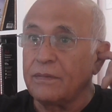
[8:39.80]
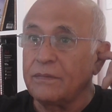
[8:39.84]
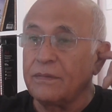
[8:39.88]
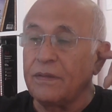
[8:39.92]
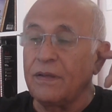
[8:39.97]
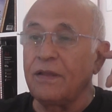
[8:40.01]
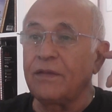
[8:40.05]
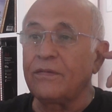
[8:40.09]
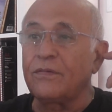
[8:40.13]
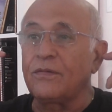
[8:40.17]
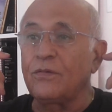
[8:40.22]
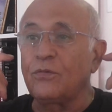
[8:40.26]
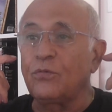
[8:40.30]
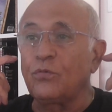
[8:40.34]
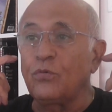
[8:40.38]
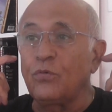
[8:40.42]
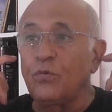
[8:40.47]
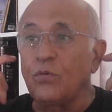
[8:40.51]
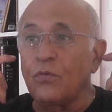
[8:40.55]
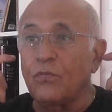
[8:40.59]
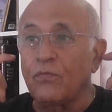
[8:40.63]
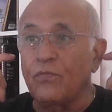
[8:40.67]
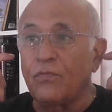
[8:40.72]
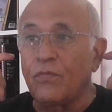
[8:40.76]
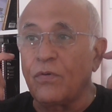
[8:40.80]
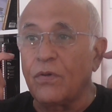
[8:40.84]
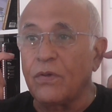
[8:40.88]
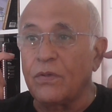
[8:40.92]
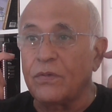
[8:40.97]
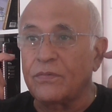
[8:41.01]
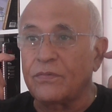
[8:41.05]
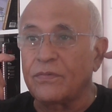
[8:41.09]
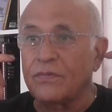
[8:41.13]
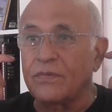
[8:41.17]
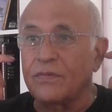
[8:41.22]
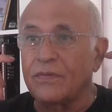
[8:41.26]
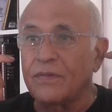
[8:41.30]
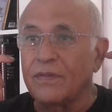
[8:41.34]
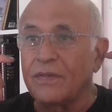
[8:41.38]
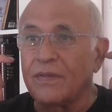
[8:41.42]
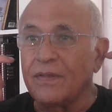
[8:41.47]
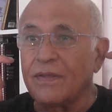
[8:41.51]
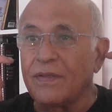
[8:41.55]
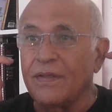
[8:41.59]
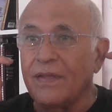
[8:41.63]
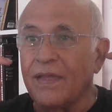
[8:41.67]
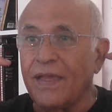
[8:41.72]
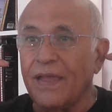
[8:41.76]
They listen to your voice
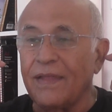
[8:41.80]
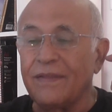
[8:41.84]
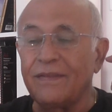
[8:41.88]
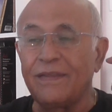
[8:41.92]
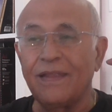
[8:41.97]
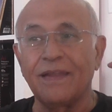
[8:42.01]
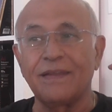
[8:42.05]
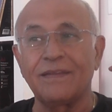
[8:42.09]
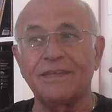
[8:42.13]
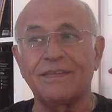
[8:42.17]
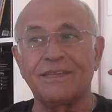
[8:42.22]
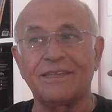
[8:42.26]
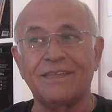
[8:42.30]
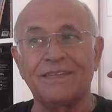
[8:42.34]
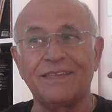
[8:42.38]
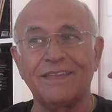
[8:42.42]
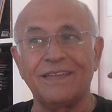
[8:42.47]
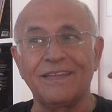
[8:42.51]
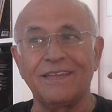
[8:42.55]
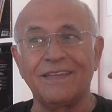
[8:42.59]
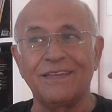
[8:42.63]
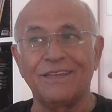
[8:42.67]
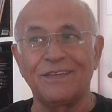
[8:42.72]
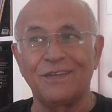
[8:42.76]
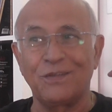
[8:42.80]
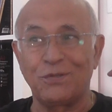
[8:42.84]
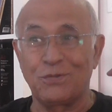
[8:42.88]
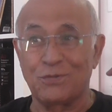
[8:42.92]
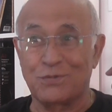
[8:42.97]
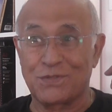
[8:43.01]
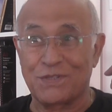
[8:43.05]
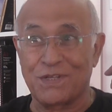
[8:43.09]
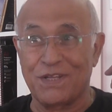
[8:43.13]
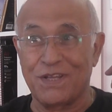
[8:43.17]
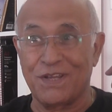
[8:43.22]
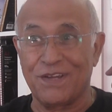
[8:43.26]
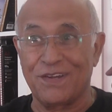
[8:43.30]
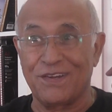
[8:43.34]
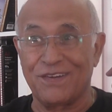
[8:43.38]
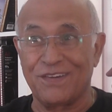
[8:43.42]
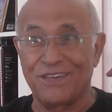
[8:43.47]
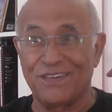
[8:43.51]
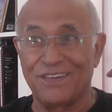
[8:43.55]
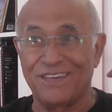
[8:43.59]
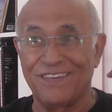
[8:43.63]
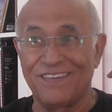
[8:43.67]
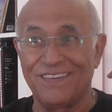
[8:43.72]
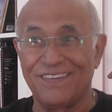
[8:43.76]
and they understand you're
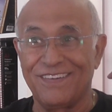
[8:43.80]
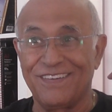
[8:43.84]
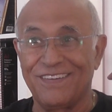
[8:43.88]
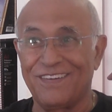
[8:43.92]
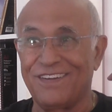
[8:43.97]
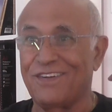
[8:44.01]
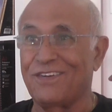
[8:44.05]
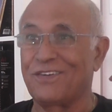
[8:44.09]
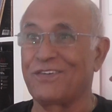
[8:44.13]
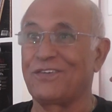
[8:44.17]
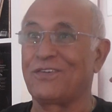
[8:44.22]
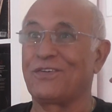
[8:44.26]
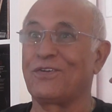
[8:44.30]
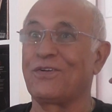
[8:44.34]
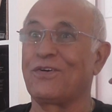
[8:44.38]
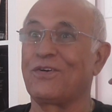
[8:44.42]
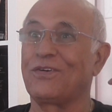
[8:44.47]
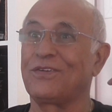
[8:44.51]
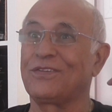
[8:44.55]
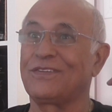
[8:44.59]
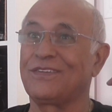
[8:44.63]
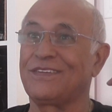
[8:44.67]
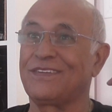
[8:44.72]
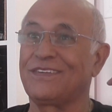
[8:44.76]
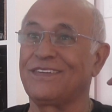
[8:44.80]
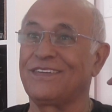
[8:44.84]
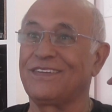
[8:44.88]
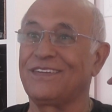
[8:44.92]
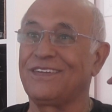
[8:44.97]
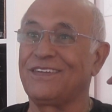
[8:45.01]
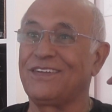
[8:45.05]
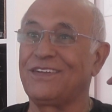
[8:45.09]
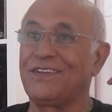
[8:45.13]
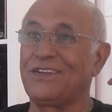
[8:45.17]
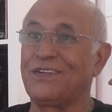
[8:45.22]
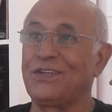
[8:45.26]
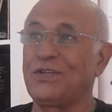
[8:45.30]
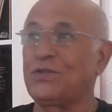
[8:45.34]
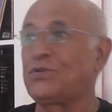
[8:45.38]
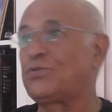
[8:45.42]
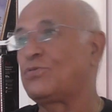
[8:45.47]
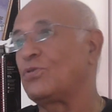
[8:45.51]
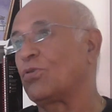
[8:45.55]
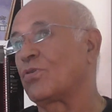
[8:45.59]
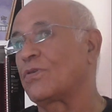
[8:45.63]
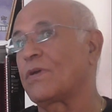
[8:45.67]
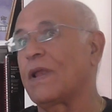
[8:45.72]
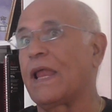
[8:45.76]
scared or not. You
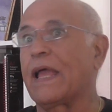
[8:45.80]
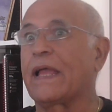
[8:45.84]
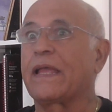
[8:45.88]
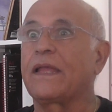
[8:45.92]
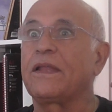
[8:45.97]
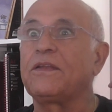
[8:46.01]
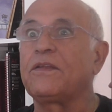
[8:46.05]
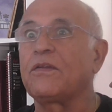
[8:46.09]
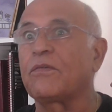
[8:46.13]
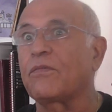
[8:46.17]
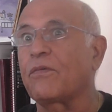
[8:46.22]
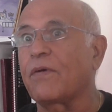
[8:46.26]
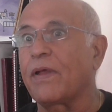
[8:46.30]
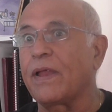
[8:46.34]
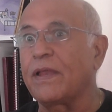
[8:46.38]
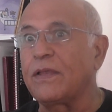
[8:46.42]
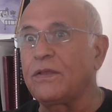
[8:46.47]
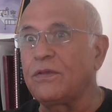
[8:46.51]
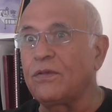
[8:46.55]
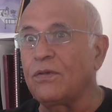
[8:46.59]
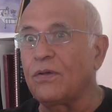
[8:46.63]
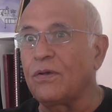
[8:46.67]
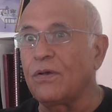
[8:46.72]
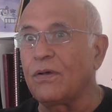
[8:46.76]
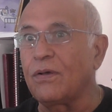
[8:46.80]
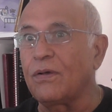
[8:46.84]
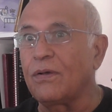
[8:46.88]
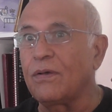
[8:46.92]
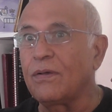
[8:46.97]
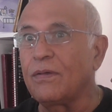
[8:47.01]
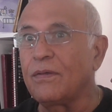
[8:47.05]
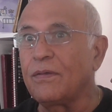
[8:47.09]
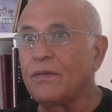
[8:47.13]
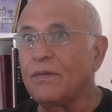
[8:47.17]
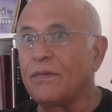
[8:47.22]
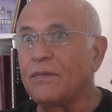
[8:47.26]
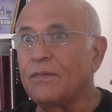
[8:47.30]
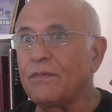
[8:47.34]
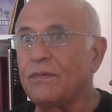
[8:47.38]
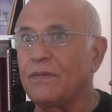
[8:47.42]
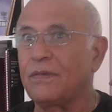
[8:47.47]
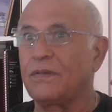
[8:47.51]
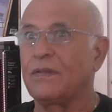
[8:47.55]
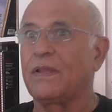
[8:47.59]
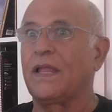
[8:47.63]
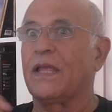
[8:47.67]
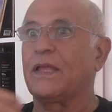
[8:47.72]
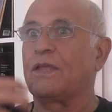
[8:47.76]
talk like in the radio,
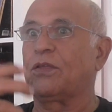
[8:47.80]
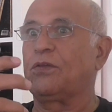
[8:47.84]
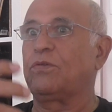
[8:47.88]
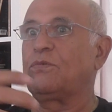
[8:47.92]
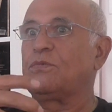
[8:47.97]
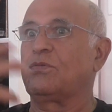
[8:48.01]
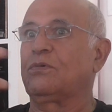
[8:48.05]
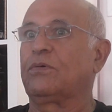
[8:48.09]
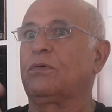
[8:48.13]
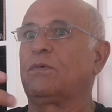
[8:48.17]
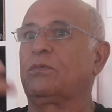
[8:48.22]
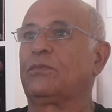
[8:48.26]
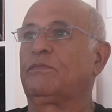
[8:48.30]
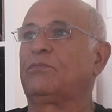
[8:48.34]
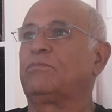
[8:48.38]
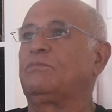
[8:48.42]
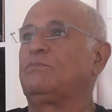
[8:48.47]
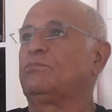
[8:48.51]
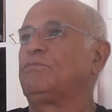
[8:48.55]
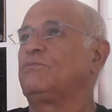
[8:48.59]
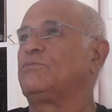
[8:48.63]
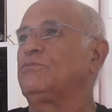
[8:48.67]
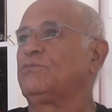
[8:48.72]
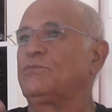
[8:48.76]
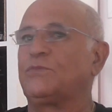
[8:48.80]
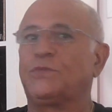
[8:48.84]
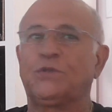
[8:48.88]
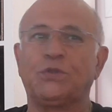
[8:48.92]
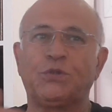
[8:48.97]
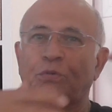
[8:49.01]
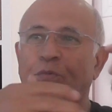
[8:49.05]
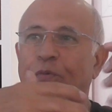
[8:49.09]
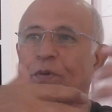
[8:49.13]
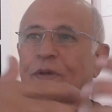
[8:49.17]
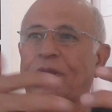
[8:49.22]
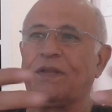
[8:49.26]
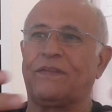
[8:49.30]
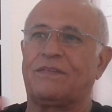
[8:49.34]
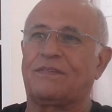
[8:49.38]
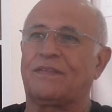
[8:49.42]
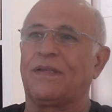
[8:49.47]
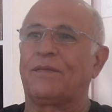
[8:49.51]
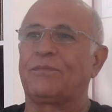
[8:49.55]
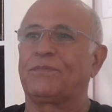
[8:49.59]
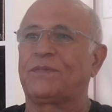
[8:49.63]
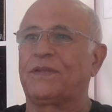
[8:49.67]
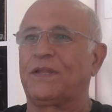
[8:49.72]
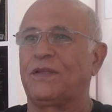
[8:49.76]
like you read
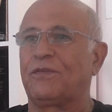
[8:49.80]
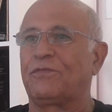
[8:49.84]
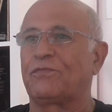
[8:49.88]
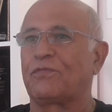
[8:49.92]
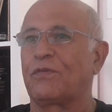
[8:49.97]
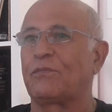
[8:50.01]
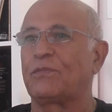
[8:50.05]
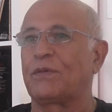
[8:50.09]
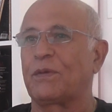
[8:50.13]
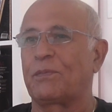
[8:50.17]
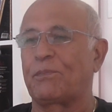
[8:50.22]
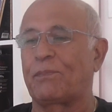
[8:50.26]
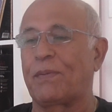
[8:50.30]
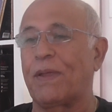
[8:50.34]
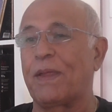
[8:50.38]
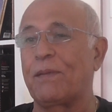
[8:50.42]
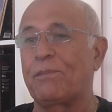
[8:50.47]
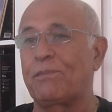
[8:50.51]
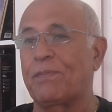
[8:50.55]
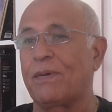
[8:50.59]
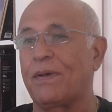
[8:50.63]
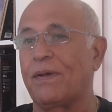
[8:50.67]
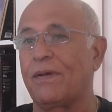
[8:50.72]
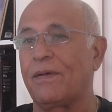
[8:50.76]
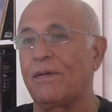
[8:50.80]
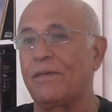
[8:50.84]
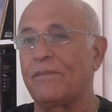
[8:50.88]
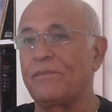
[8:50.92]
something from the paper.